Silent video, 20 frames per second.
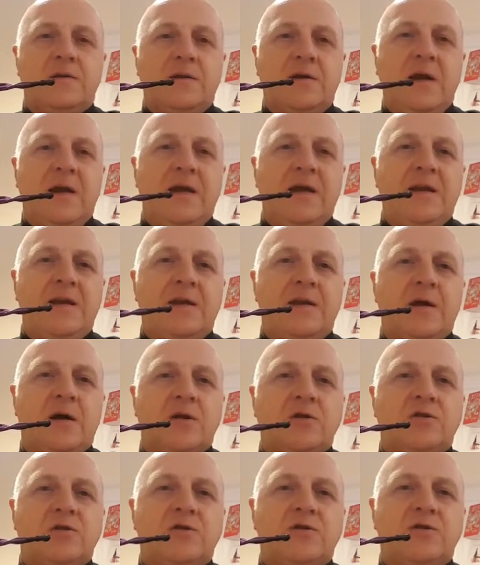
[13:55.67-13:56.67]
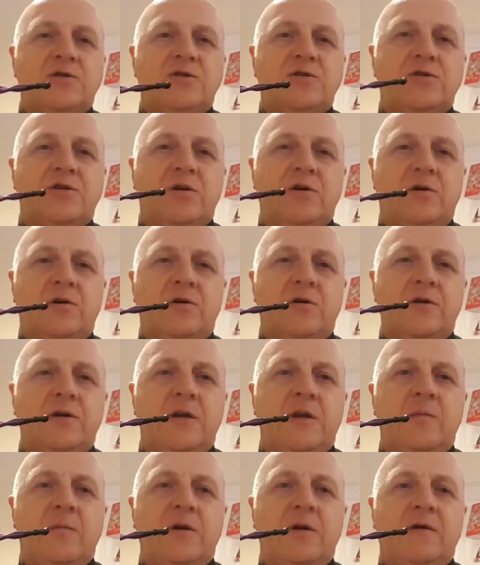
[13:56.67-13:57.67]
Getting a
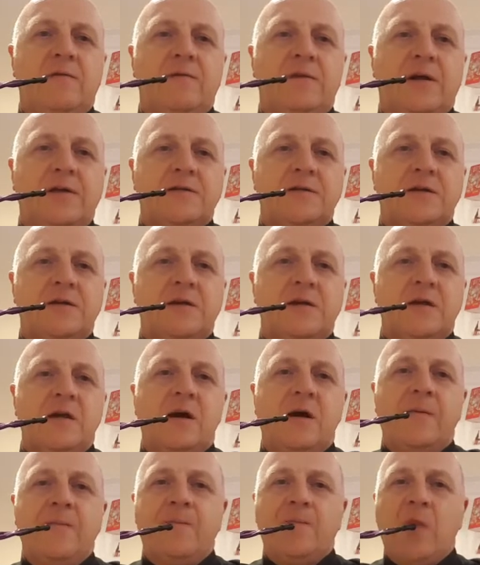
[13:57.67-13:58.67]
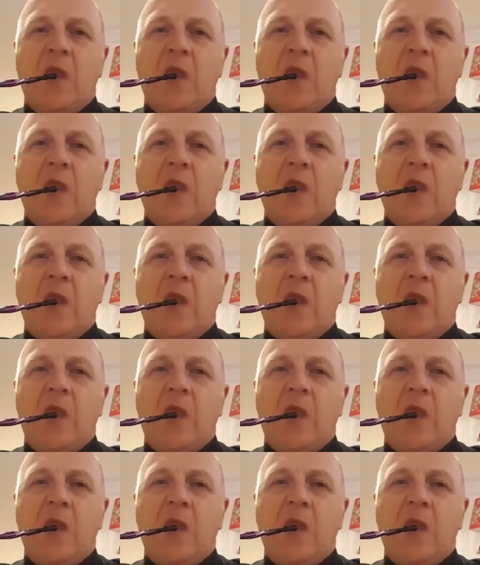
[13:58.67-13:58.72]
tiny bit of latakia.